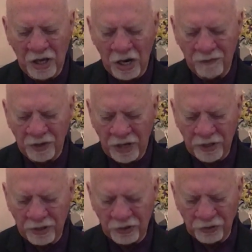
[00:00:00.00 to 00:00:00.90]
Every
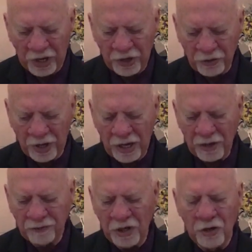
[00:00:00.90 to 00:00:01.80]
need and desire you
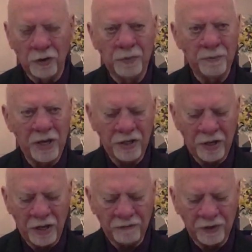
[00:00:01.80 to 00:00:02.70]
have will be met in
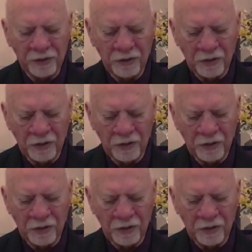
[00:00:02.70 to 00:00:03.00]
heaven.